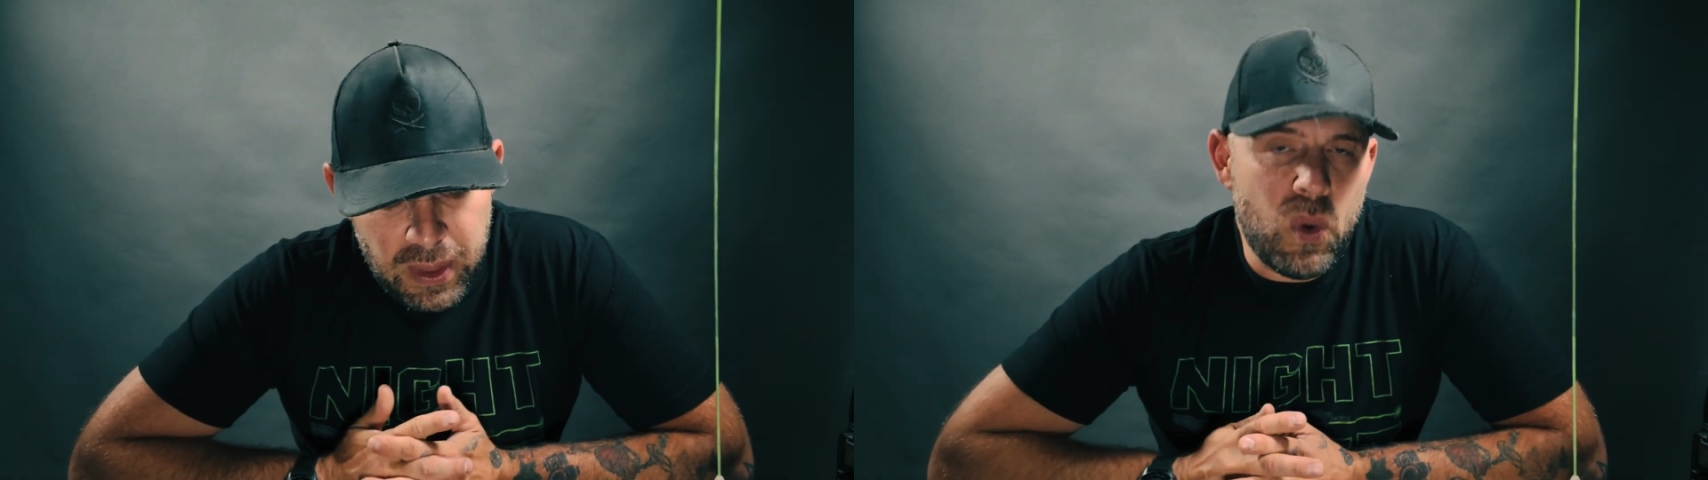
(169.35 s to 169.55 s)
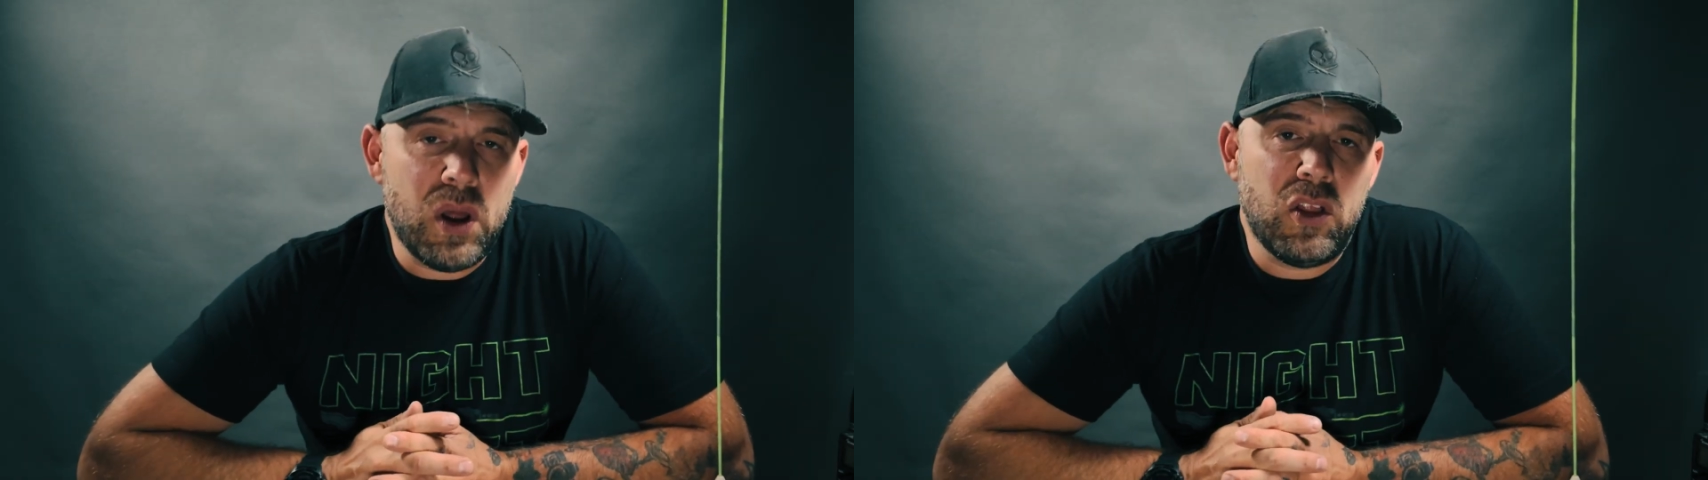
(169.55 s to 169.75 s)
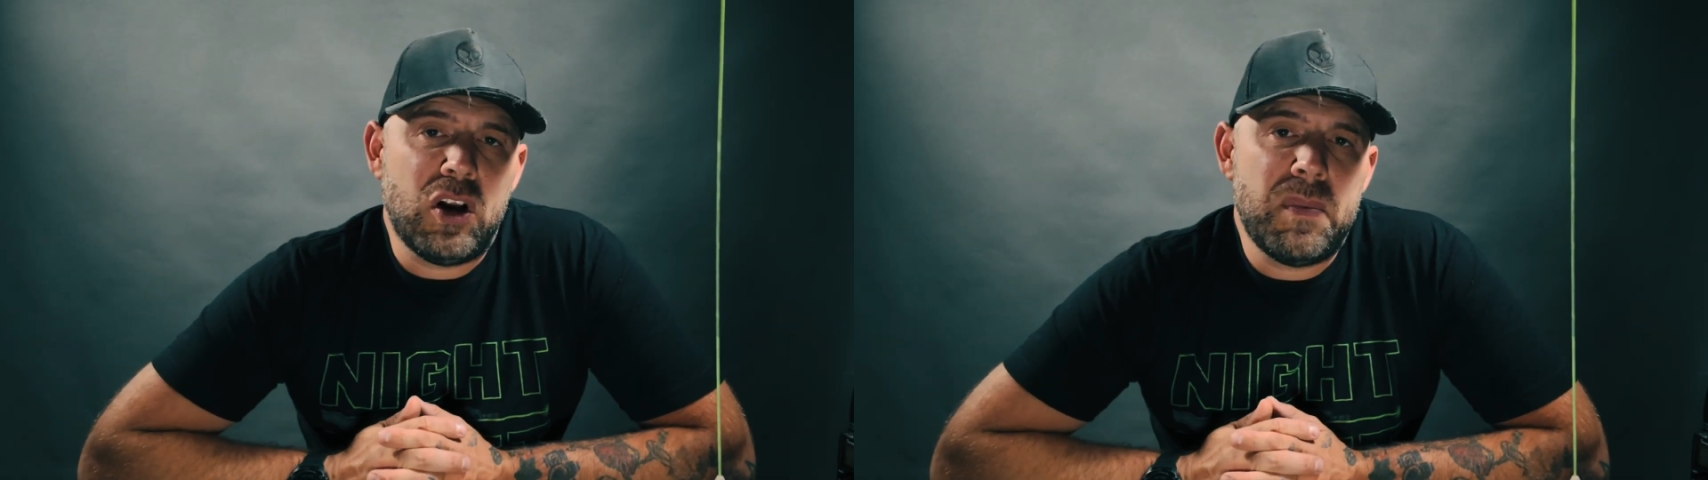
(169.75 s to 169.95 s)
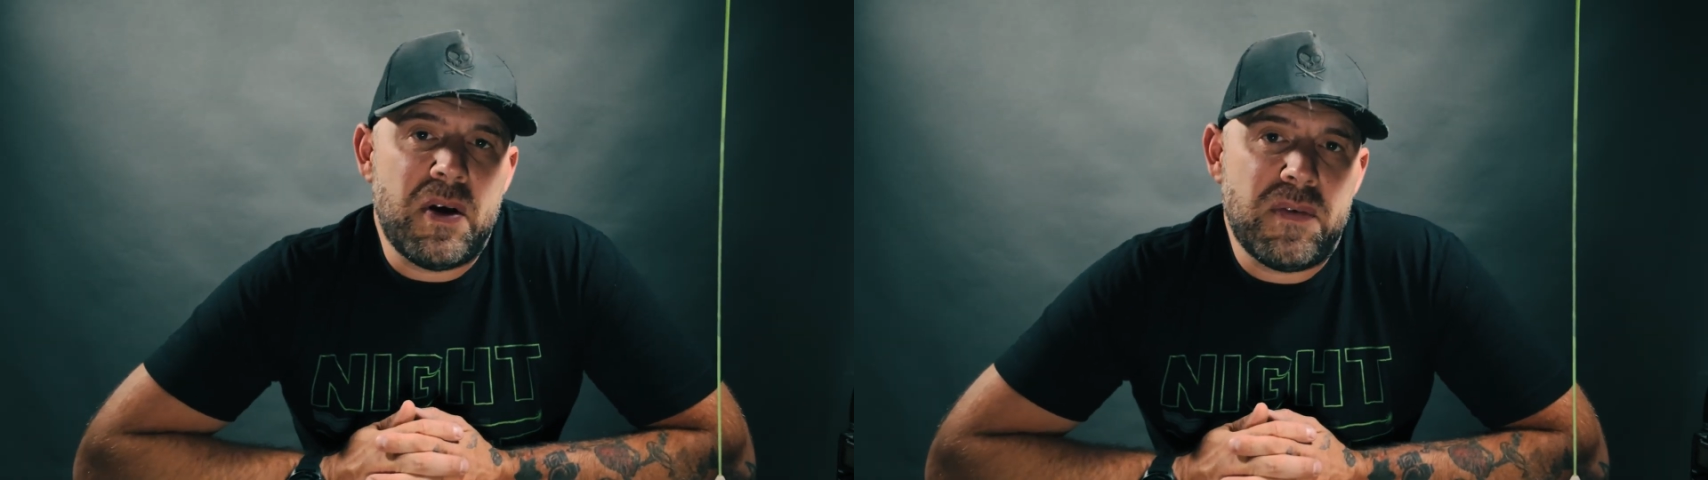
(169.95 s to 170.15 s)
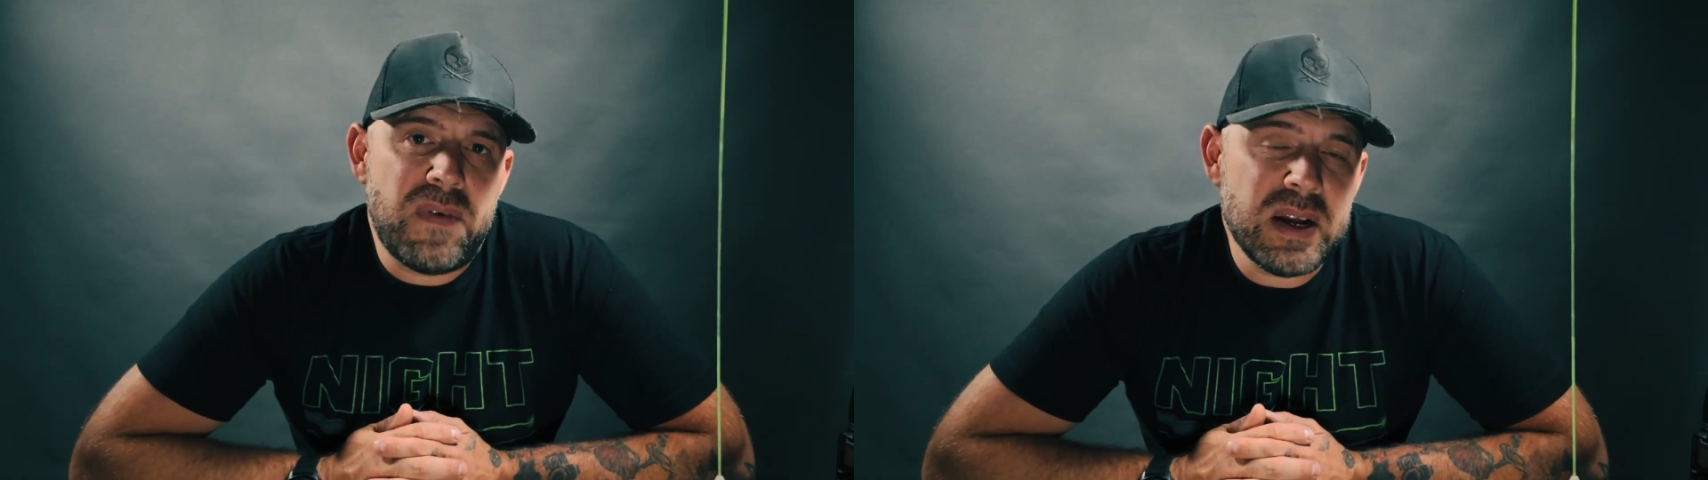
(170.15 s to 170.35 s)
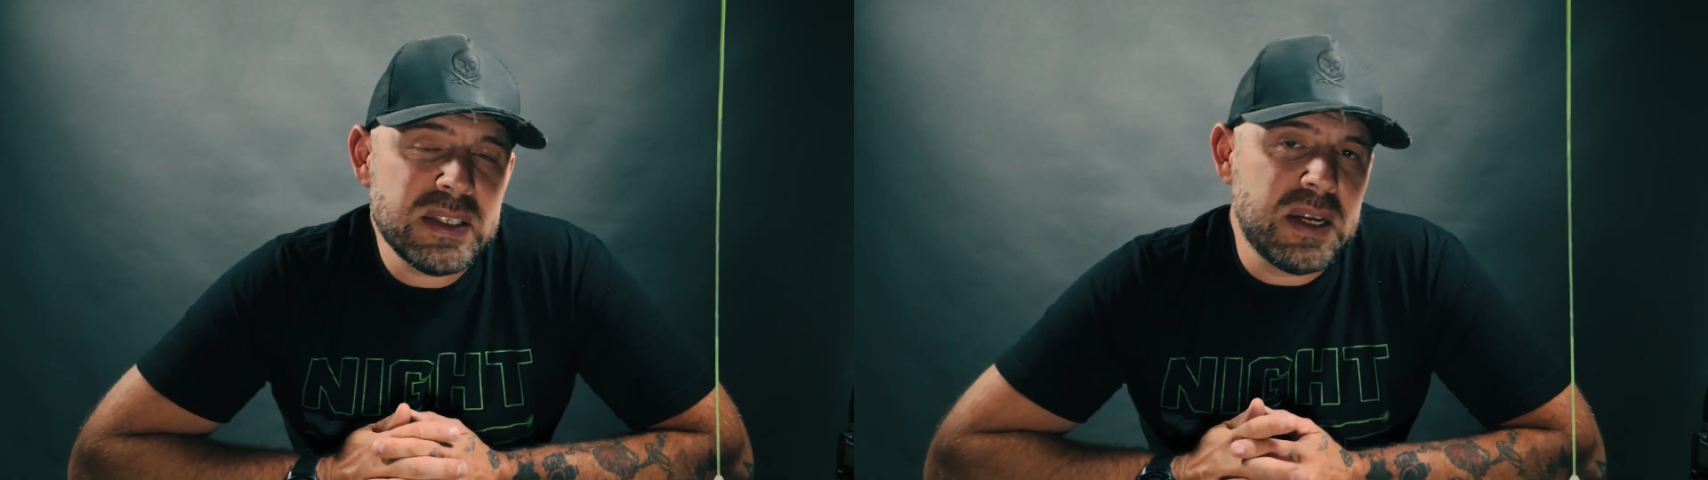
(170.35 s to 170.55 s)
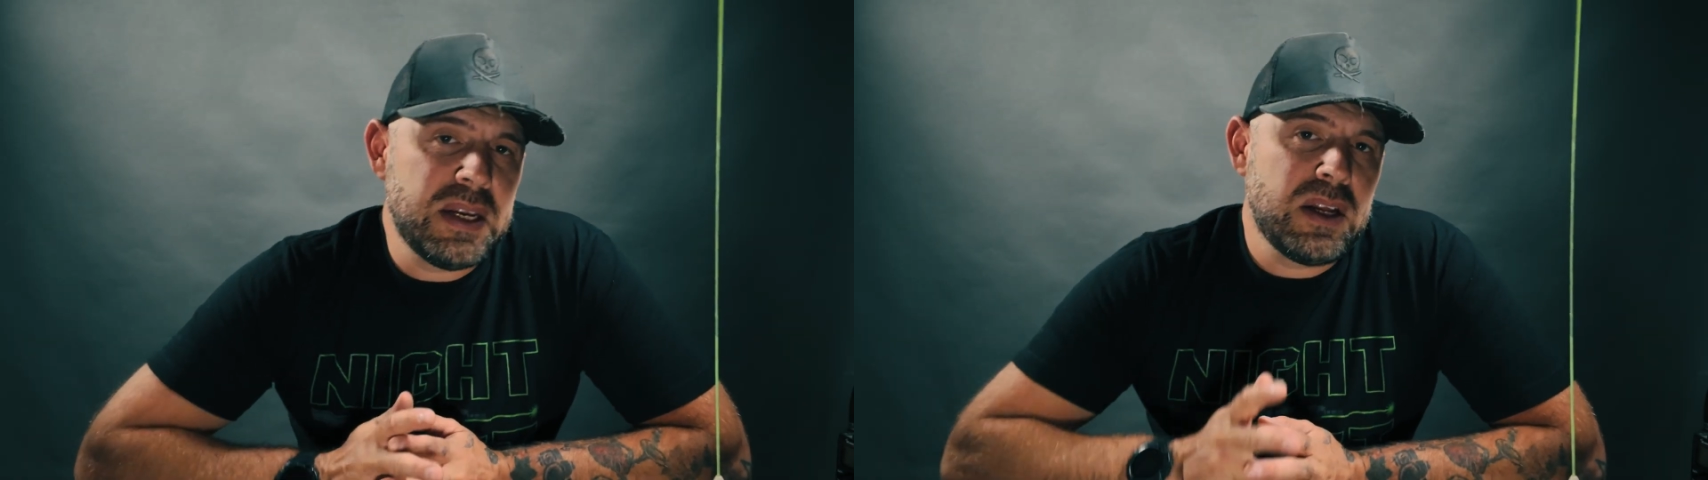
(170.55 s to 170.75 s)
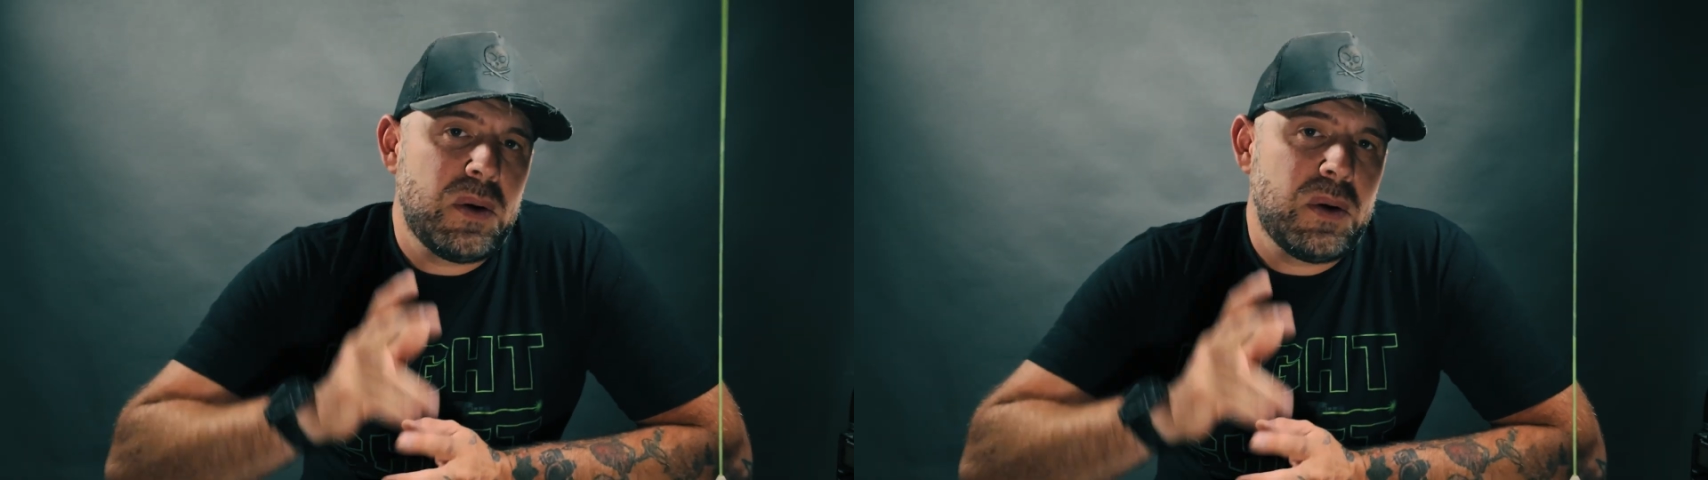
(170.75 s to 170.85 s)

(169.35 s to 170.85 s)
If you want to learn about fox hunting,